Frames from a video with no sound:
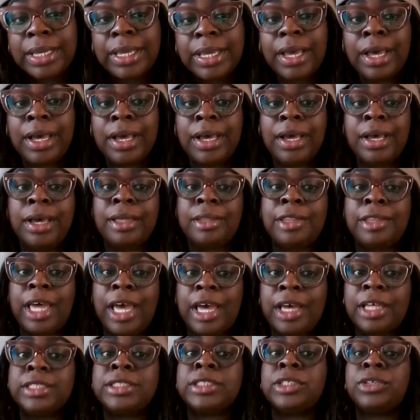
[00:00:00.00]

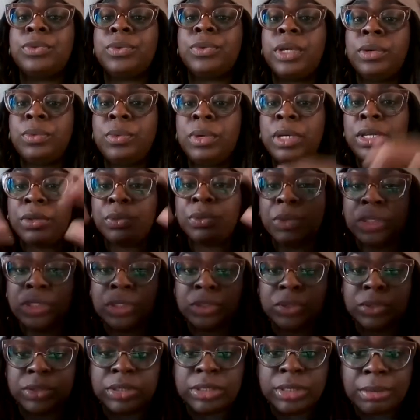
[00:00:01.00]
That is a great way to
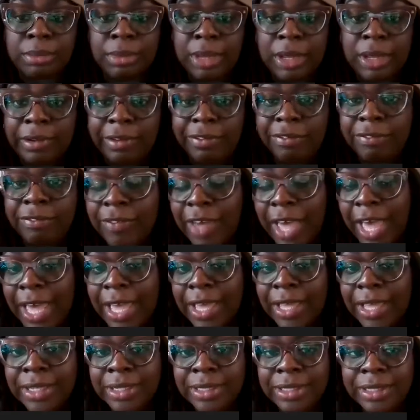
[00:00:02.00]
reduce the amount of
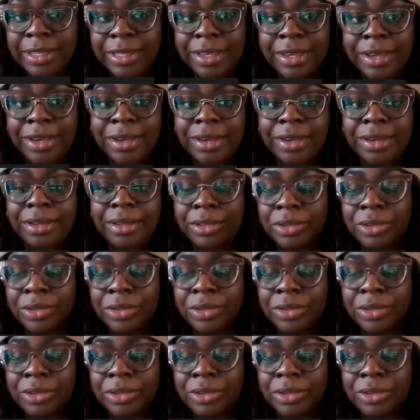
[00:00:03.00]
fat in there.